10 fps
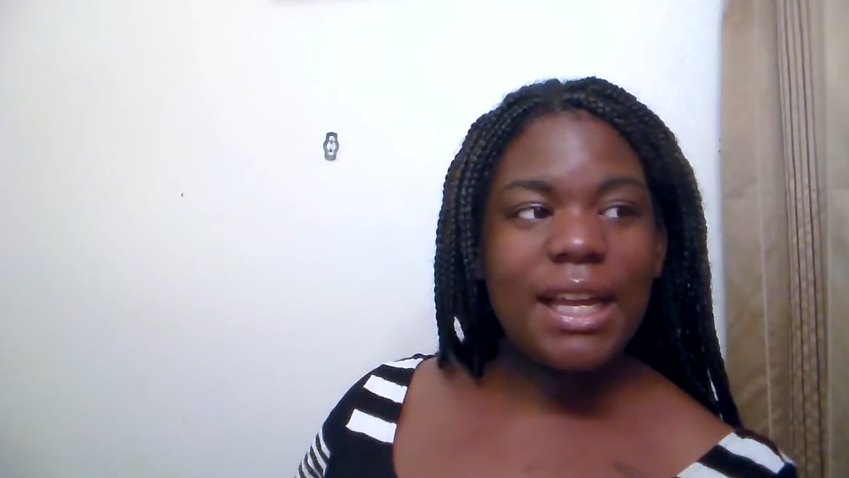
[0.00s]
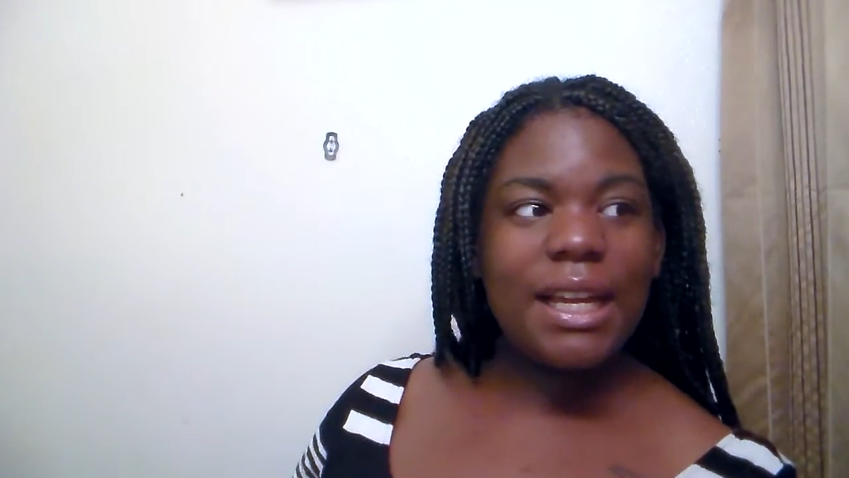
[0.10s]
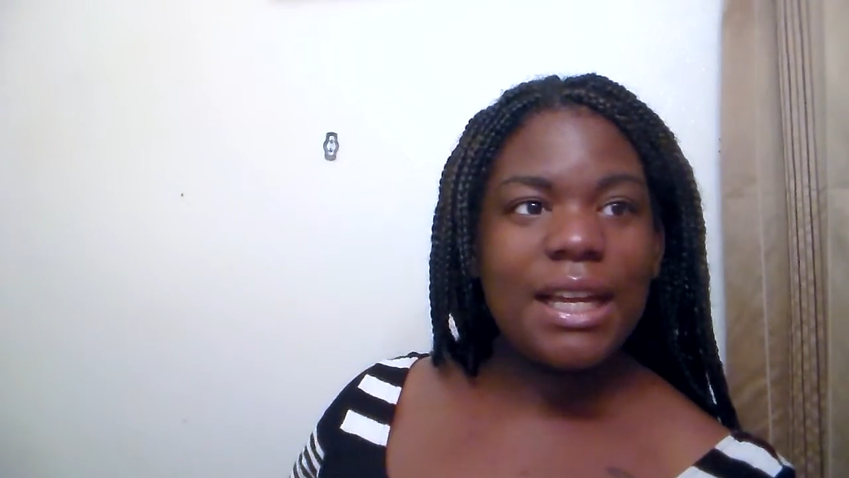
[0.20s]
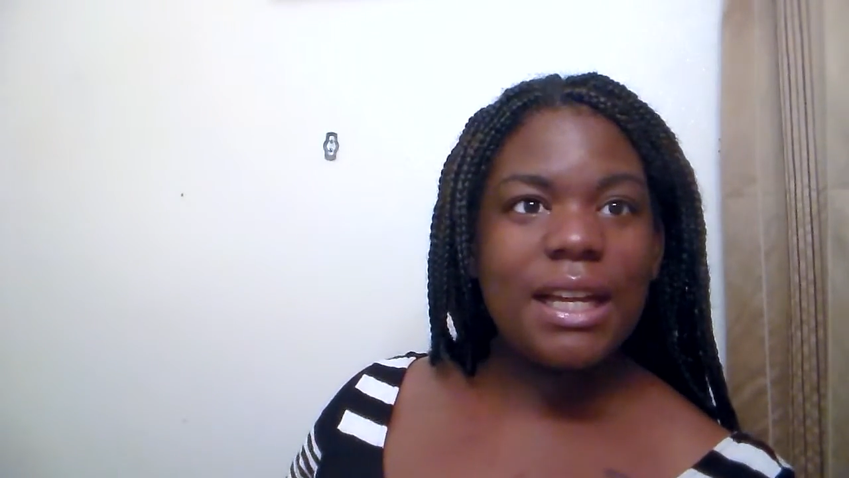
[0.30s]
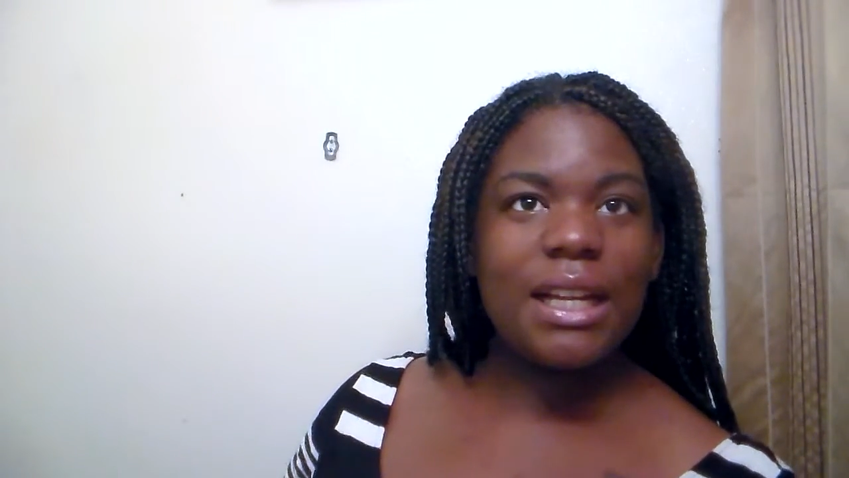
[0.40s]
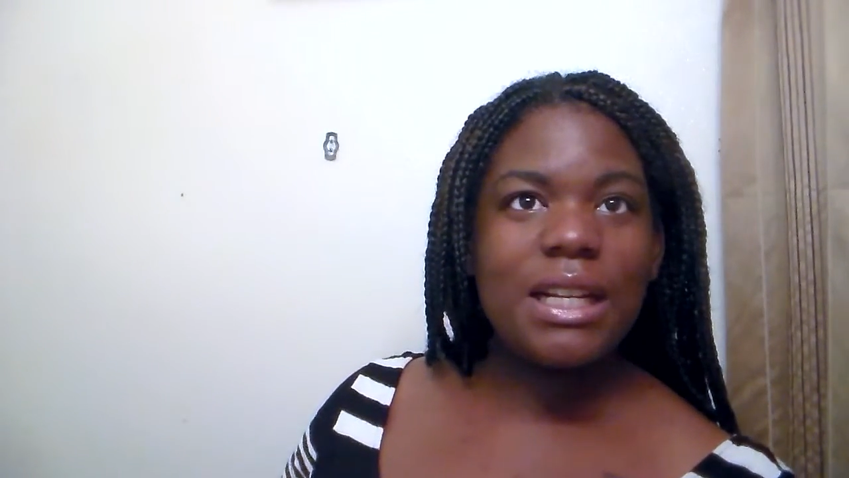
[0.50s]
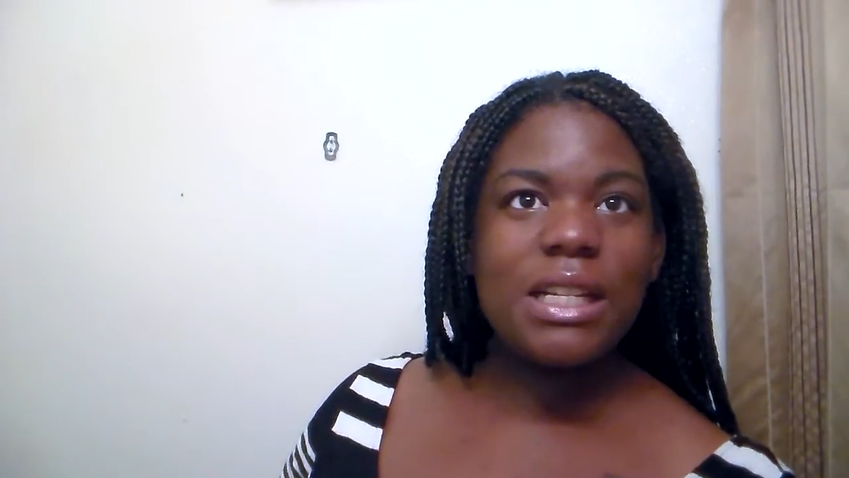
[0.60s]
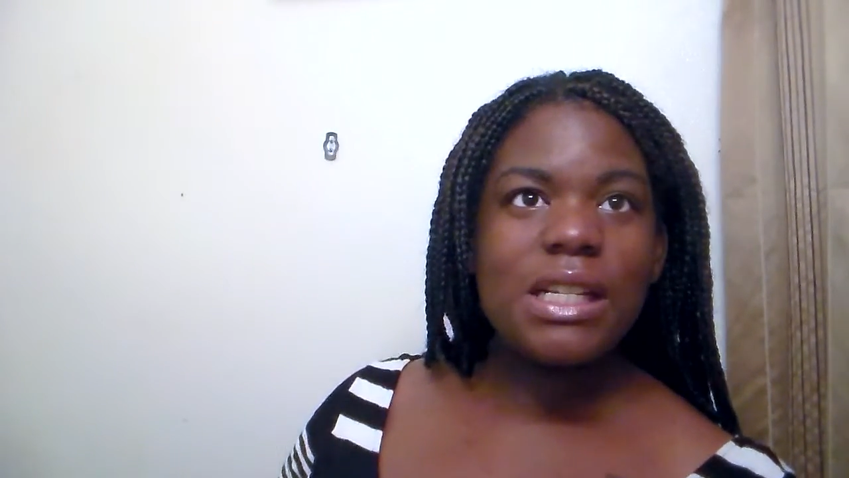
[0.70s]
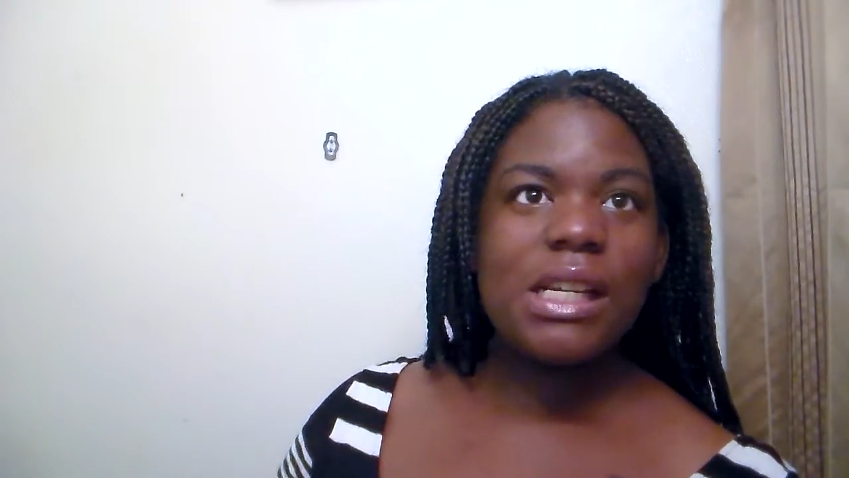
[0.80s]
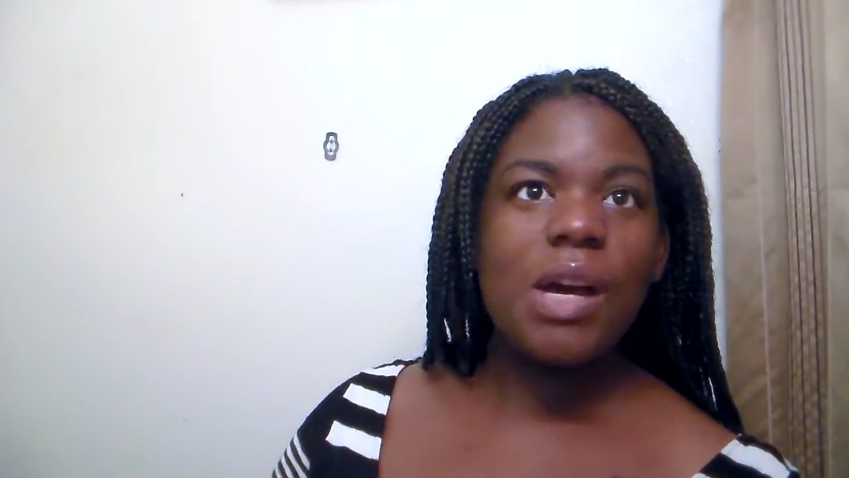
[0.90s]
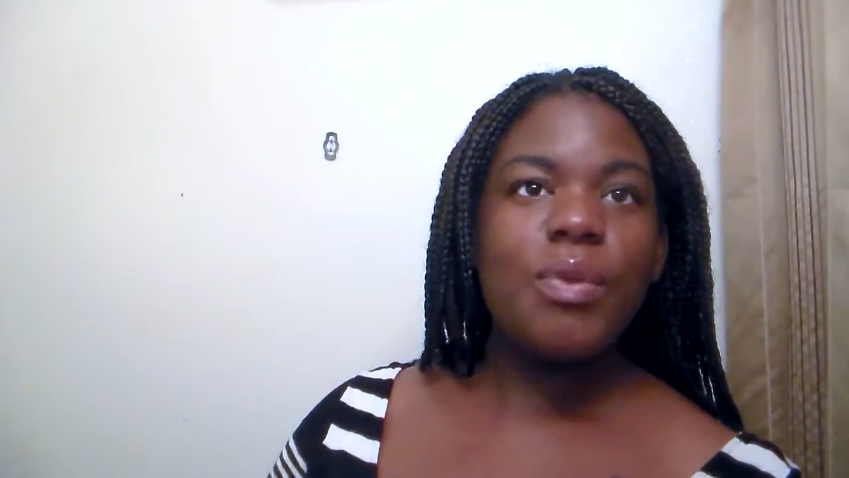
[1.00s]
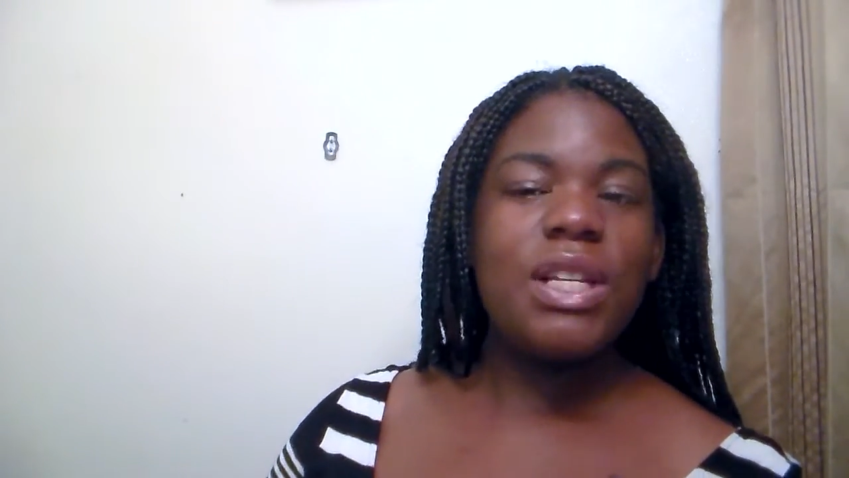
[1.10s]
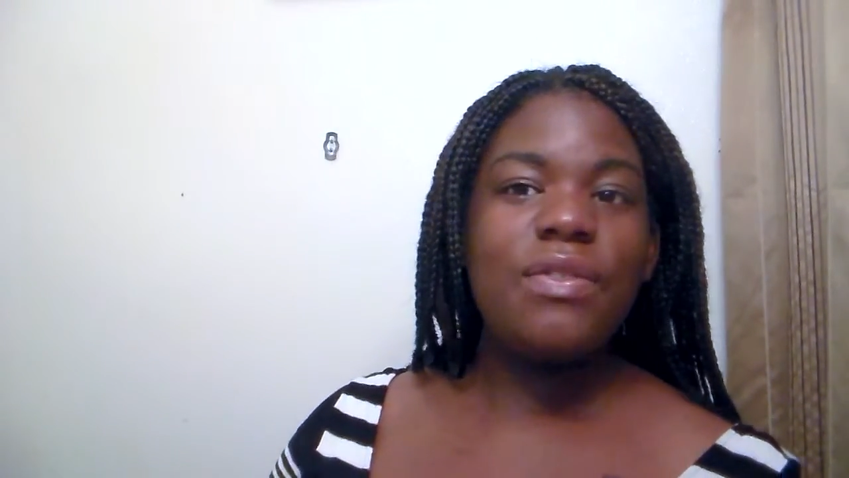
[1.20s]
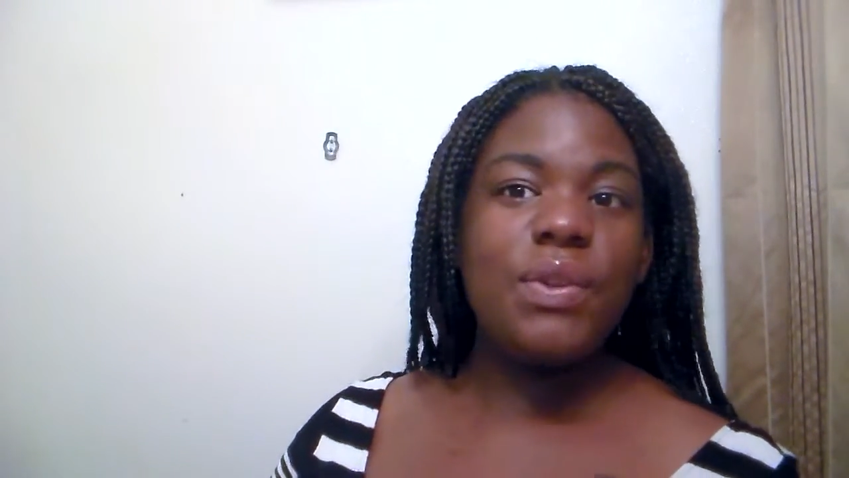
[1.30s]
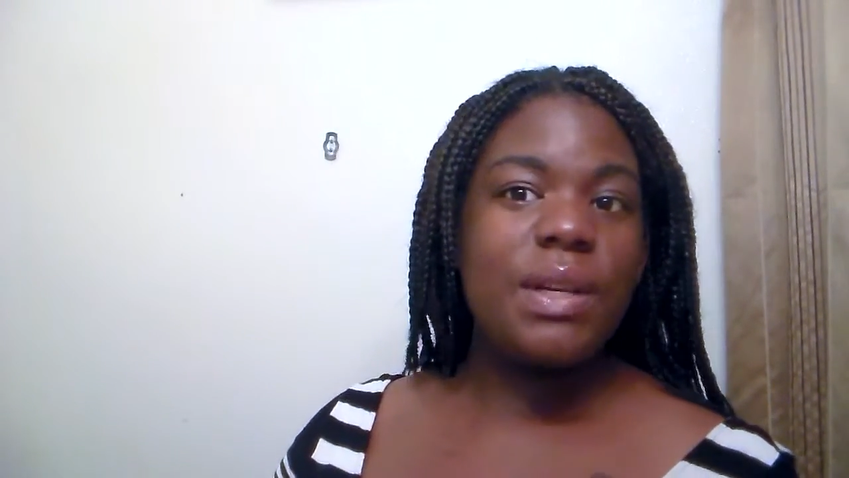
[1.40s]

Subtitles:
and I will give